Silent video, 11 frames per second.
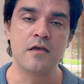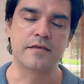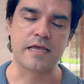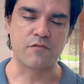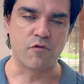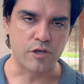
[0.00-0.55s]

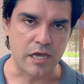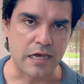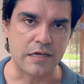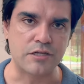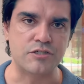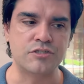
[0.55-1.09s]
Kelly
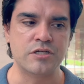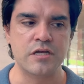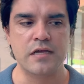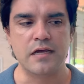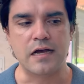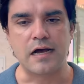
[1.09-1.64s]
Voyage,
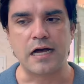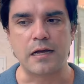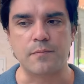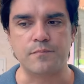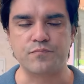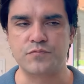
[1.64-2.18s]

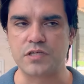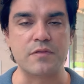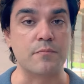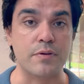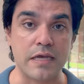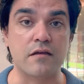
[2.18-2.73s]

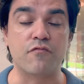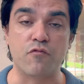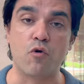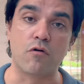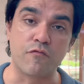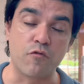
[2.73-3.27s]
something big
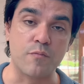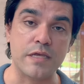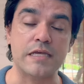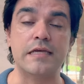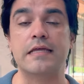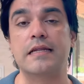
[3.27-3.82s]
for
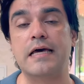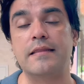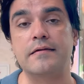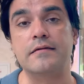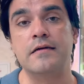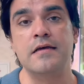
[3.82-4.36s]
me in
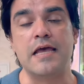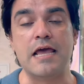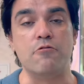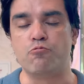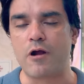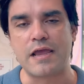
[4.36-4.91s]
leather.
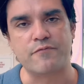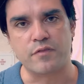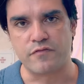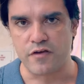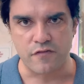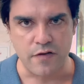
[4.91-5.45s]
And right from the
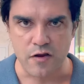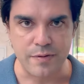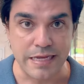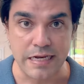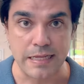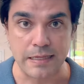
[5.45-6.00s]
very
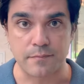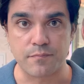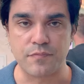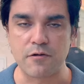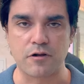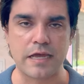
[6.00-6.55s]
beginning,
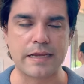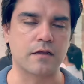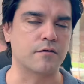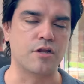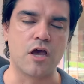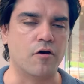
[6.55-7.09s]
they were
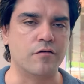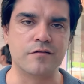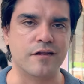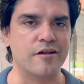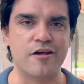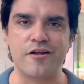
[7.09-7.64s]
like, no.
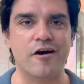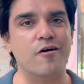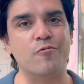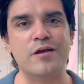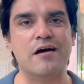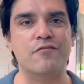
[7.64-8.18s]

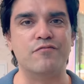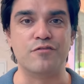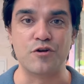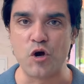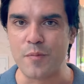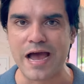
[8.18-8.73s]
We have
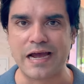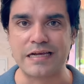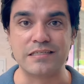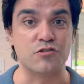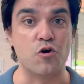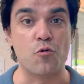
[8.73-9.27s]
no
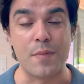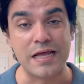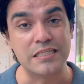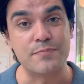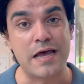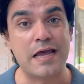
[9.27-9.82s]
bags, no
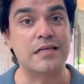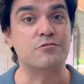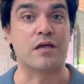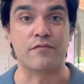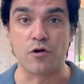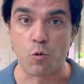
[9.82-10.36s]
men's bags, we
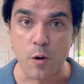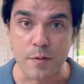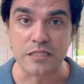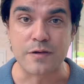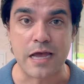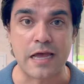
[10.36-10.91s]
have no
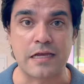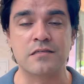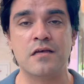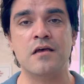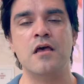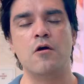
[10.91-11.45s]
women's bags,
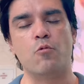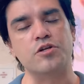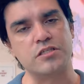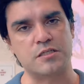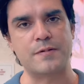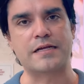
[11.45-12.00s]
which is
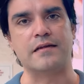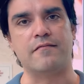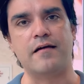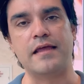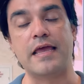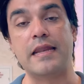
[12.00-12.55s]
expected,
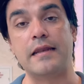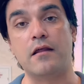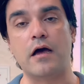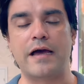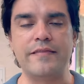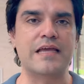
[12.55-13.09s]
right? And
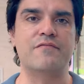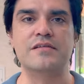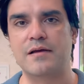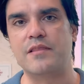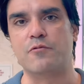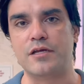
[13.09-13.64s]
I think every
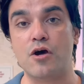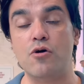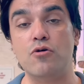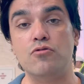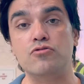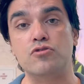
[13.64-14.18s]
time that we
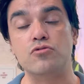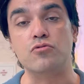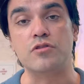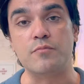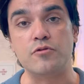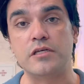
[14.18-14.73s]
go to
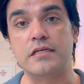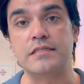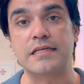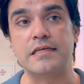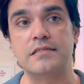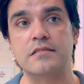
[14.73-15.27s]
the boutiques like
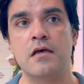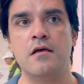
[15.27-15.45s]
this,